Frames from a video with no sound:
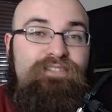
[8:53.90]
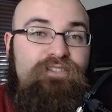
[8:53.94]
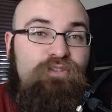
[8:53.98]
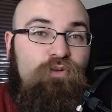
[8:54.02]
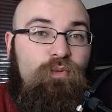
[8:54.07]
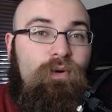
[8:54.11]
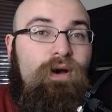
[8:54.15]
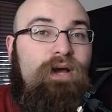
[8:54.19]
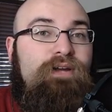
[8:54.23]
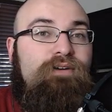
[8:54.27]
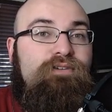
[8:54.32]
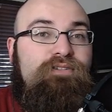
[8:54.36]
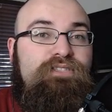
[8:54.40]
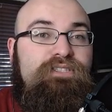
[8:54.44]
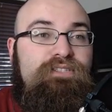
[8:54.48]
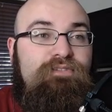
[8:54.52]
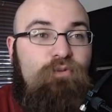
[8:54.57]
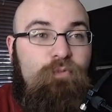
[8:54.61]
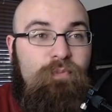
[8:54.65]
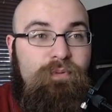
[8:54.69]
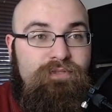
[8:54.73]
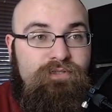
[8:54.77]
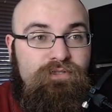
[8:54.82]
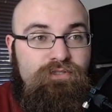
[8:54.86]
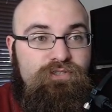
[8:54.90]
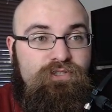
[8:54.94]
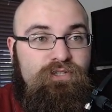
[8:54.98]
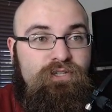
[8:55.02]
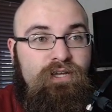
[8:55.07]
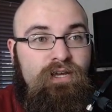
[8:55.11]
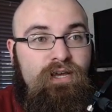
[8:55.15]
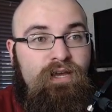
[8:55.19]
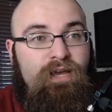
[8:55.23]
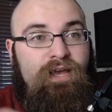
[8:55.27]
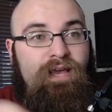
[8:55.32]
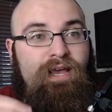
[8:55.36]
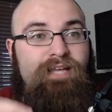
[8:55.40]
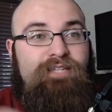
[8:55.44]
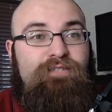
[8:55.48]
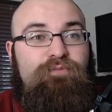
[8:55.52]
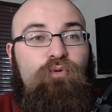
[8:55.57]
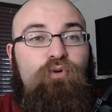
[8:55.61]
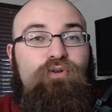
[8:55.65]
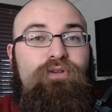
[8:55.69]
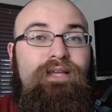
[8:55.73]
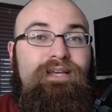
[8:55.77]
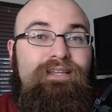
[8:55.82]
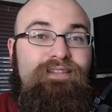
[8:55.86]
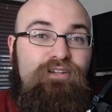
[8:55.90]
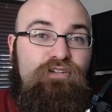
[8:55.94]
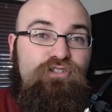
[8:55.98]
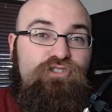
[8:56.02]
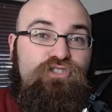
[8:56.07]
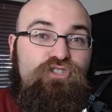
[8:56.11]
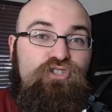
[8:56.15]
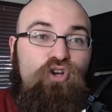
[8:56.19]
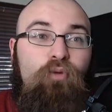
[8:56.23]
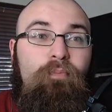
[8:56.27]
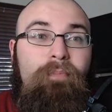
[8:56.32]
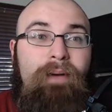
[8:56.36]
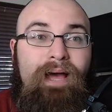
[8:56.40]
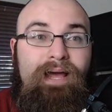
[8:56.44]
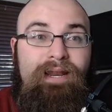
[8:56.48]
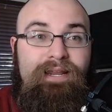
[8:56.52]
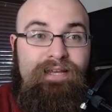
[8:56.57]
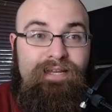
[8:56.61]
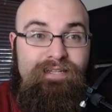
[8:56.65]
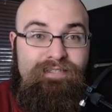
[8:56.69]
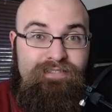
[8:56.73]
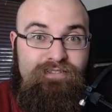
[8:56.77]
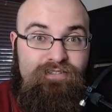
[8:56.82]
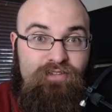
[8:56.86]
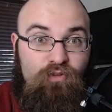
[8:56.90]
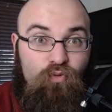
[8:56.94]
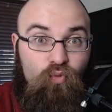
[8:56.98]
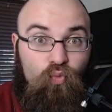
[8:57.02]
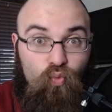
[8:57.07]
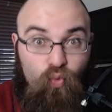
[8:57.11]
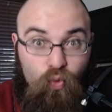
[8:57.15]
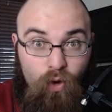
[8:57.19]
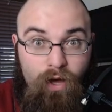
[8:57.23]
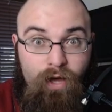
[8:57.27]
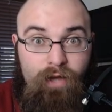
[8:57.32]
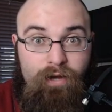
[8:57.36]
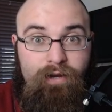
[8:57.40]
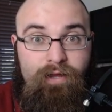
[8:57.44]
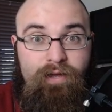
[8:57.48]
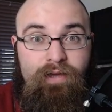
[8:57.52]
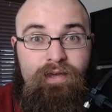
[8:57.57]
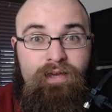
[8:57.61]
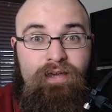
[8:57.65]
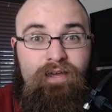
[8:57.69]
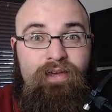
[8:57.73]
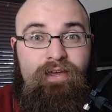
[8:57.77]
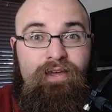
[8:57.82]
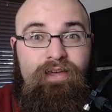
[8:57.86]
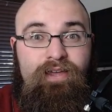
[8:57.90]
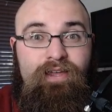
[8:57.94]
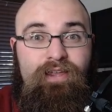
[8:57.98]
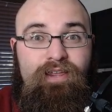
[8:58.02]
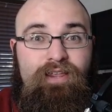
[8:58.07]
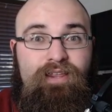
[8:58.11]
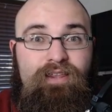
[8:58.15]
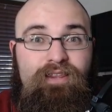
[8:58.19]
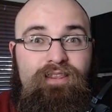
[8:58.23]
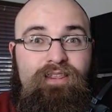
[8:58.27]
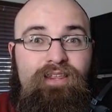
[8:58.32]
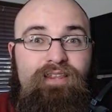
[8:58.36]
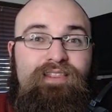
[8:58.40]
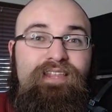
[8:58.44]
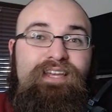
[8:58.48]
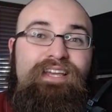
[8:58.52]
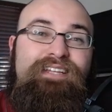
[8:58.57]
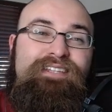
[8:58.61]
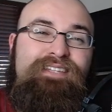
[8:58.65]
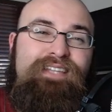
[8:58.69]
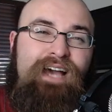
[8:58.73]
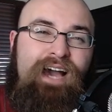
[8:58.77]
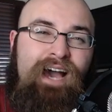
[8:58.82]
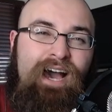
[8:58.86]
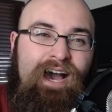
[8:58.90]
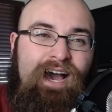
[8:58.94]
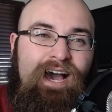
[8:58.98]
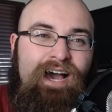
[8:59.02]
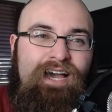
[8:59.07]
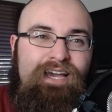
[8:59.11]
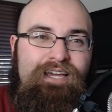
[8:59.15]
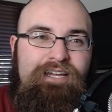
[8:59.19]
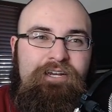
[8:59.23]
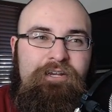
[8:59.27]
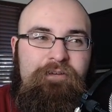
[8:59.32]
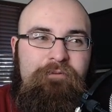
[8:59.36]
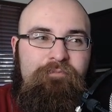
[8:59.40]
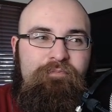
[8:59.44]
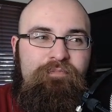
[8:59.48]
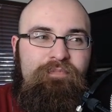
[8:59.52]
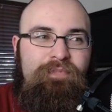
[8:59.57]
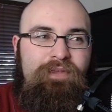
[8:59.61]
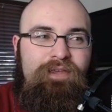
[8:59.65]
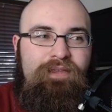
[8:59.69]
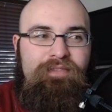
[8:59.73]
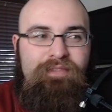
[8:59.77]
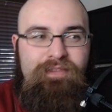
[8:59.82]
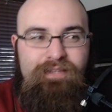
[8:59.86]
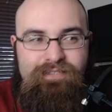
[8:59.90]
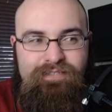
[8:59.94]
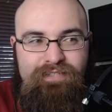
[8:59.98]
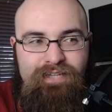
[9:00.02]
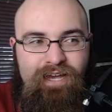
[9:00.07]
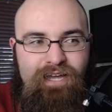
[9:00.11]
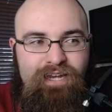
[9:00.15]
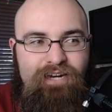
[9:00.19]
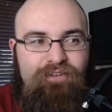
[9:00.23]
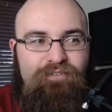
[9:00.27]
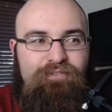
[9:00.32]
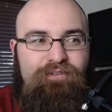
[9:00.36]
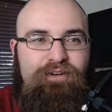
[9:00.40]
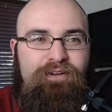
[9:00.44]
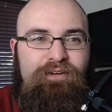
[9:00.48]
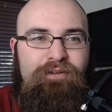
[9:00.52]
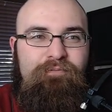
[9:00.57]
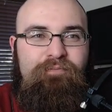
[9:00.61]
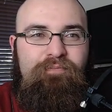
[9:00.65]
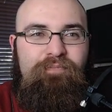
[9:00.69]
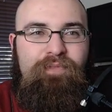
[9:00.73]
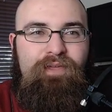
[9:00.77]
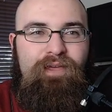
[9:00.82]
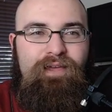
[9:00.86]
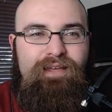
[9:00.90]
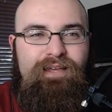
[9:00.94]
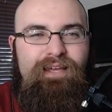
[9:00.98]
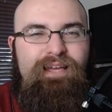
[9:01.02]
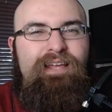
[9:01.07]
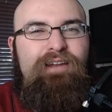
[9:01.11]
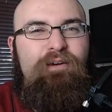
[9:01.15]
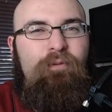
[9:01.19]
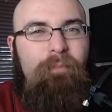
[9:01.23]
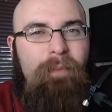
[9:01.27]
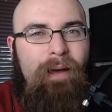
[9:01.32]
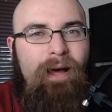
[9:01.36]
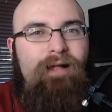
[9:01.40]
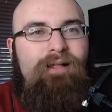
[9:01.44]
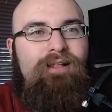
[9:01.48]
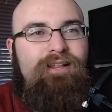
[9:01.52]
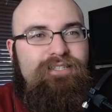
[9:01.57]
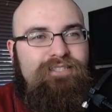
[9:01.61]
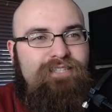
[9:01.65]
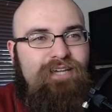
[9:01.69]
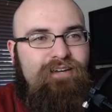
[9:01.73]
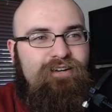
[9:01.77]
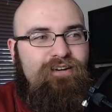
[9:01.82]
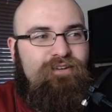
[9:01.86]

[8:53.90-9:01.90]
the wide receiver position. It's more like they're so bad against the run that they get to hide in this kind of a thing. It'll balance out